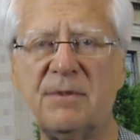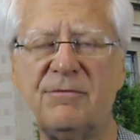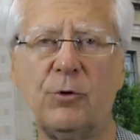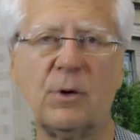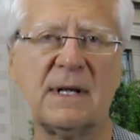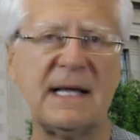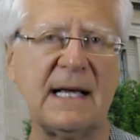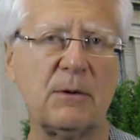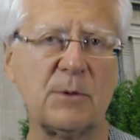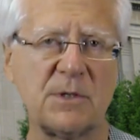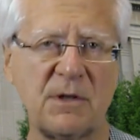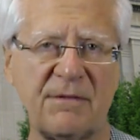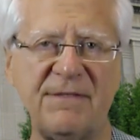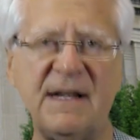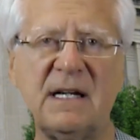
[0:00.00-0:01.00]
Before that, it
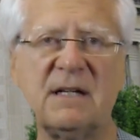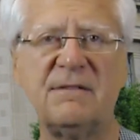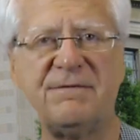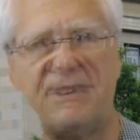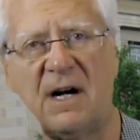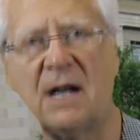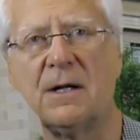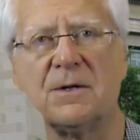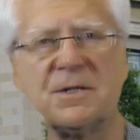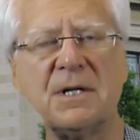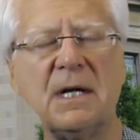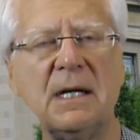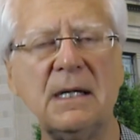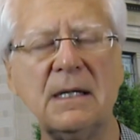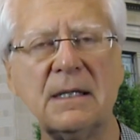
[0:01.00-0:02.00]
was our founding fathers
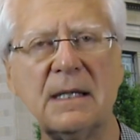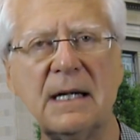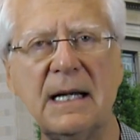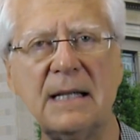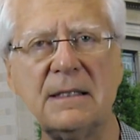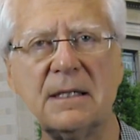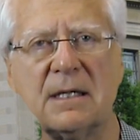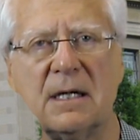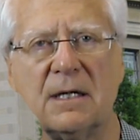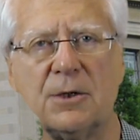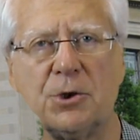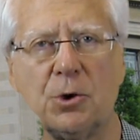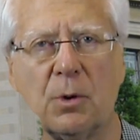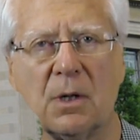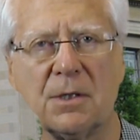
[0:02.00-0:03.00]
that had to King
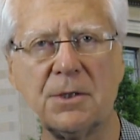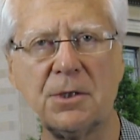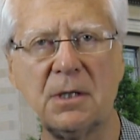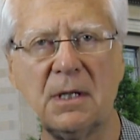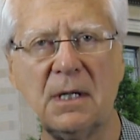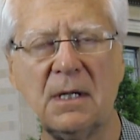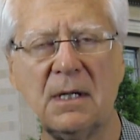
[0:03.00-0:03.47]
George